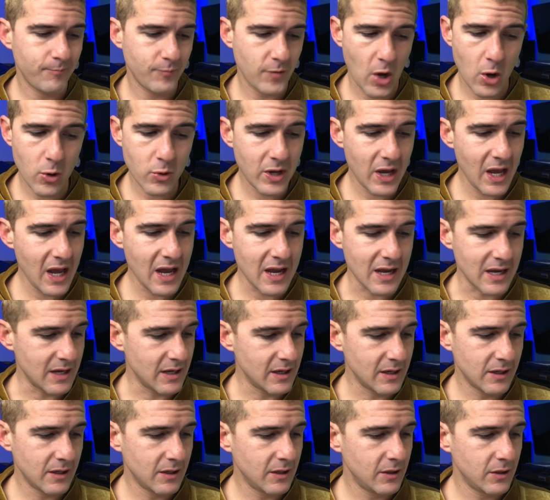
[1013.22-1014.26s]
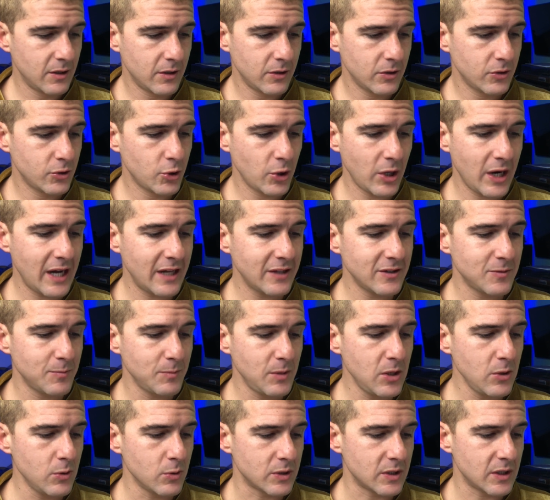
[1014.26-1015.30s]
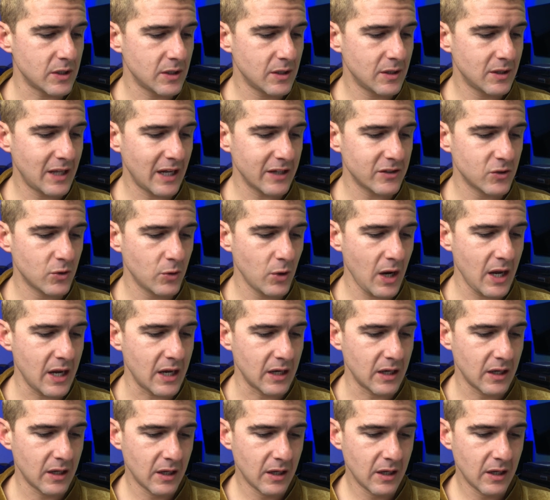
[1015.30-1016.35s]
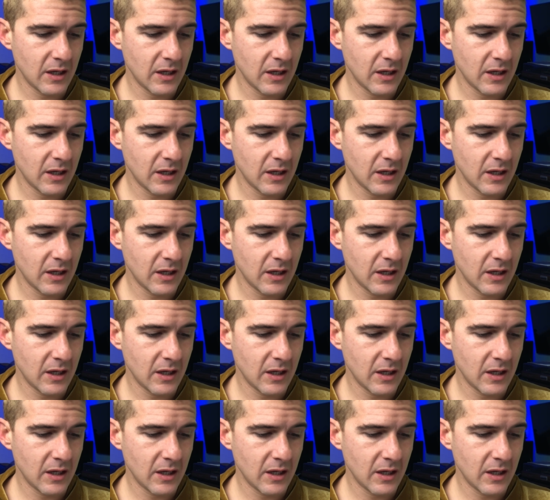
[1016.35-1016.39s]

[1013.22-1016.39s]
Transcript: Okay, transmute, that's great.